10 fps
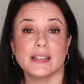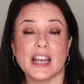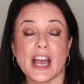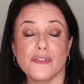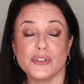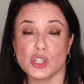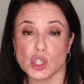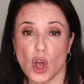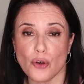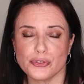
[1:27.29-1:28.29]
They have a
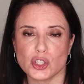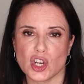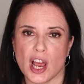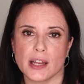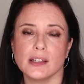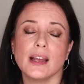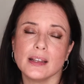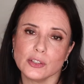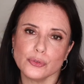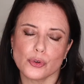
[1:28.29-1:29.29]
soft shine
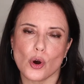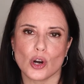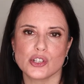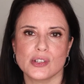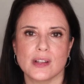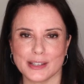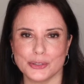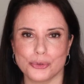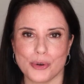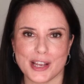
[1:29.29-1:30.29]
and of course, like
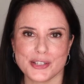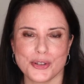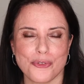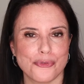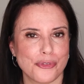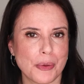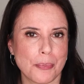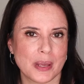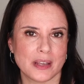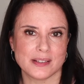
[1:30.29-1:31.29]
the rest of V
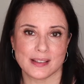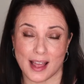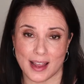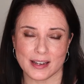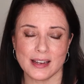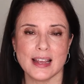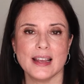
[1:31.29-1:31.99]
B's line,